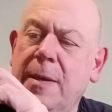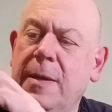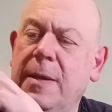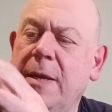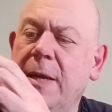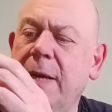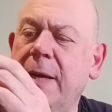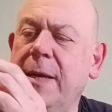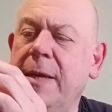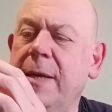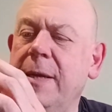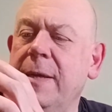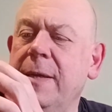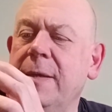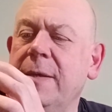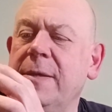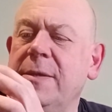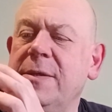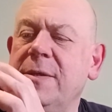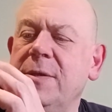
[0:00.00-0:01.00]
like
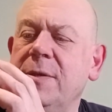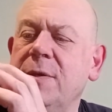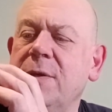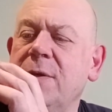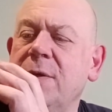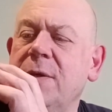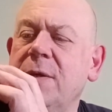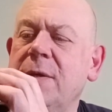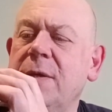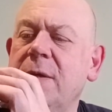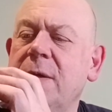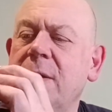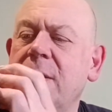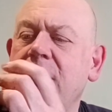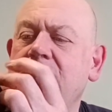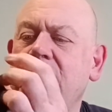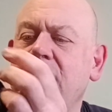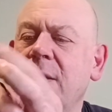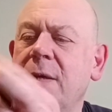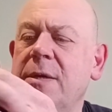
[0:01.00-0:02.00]
so,
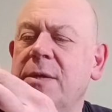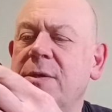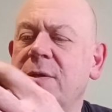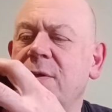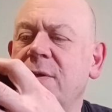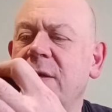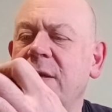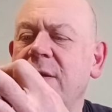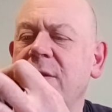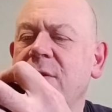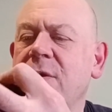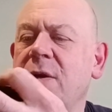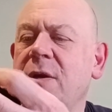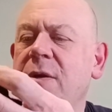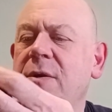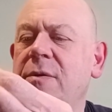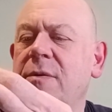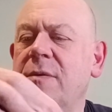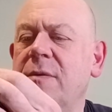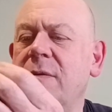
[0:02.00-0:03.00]
so that it's got
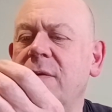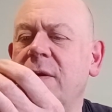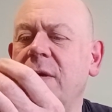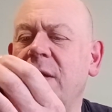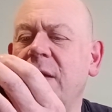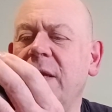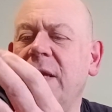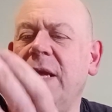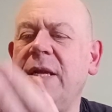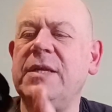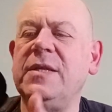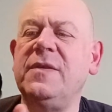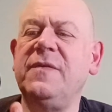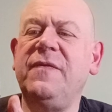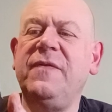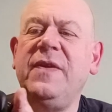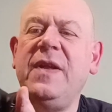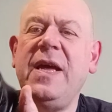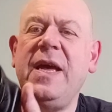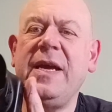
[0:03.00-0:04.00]
a, lens
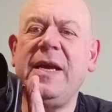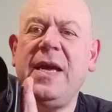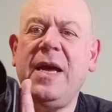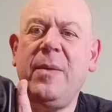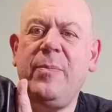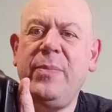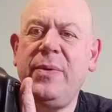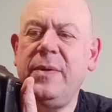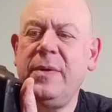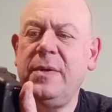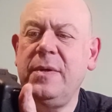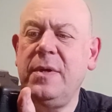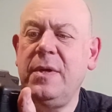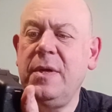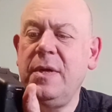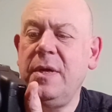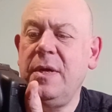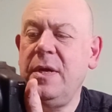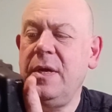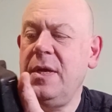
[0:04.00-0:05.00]
flare cap.
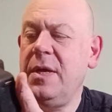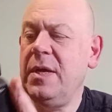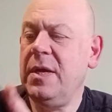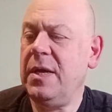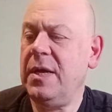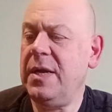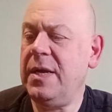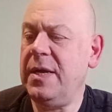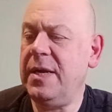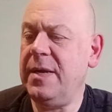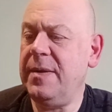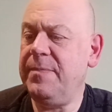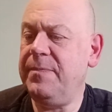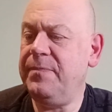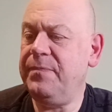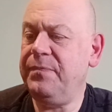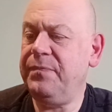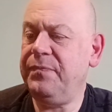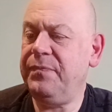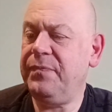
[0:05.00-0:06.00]

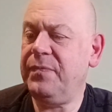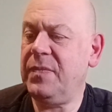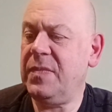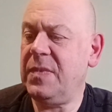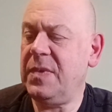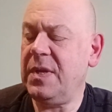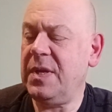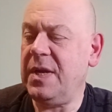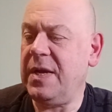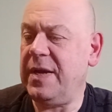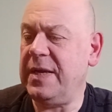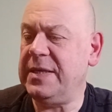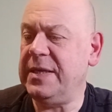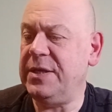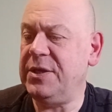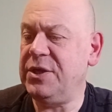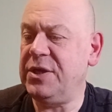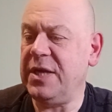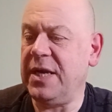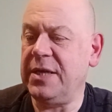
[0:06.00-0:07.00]
Um, I
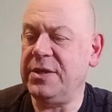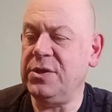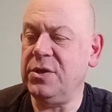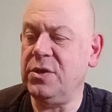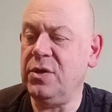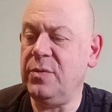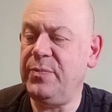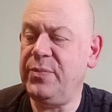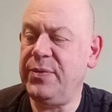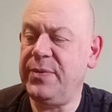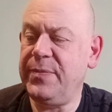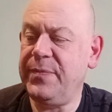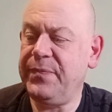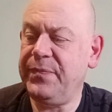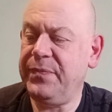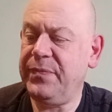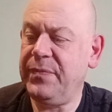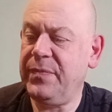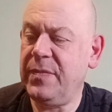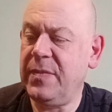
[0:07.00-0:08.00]
did charge it up
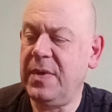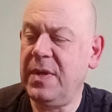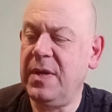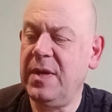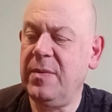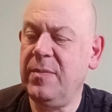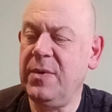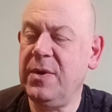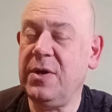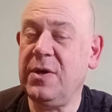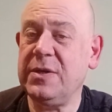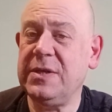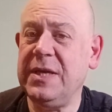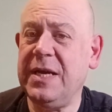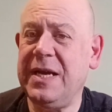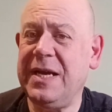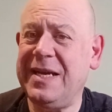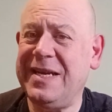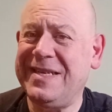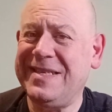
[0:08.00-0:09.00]
because it
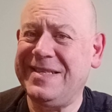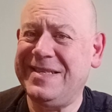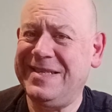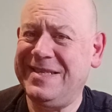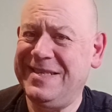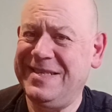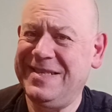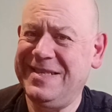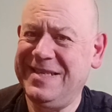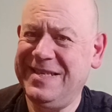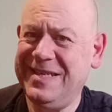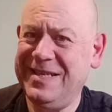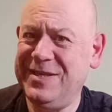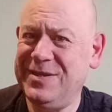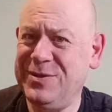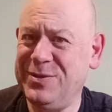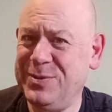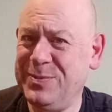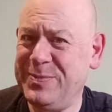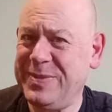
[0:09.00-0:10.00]
has
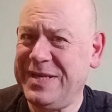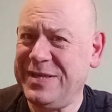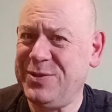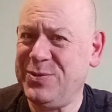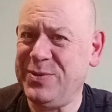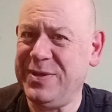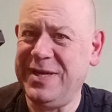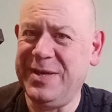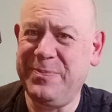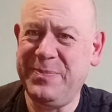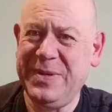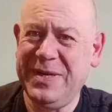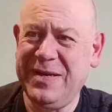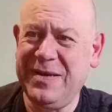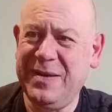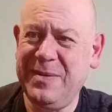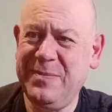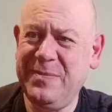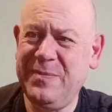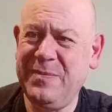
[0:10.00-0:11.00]
its own battery,
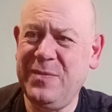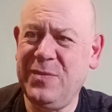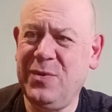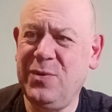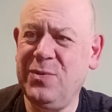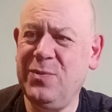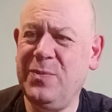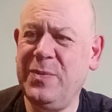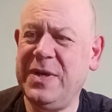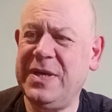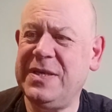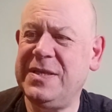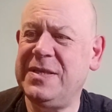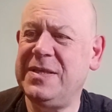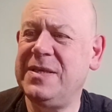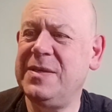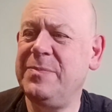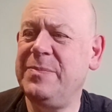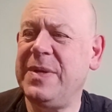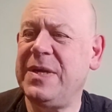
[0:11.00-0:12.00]
big
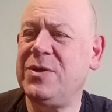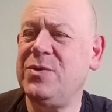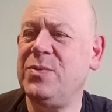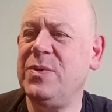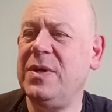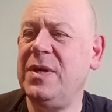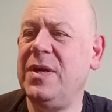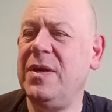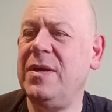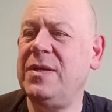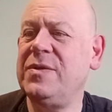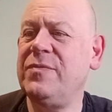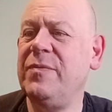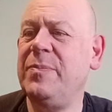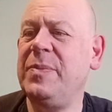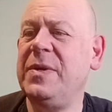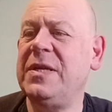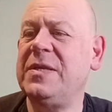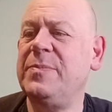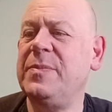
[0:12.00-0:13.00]
Lumix battery. It's a
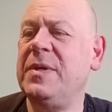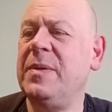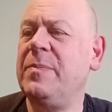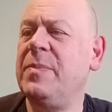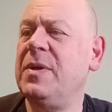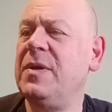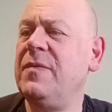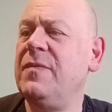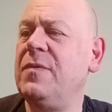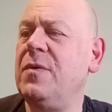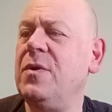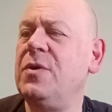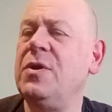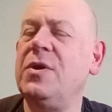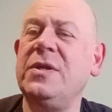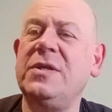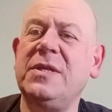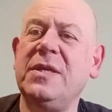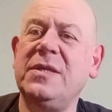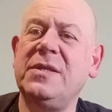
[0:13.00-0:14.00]
replacement, I believe. Oh no,
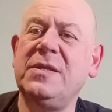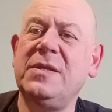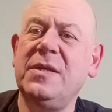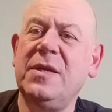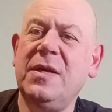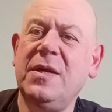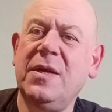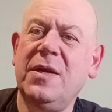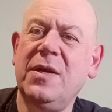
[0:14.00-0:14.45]
it says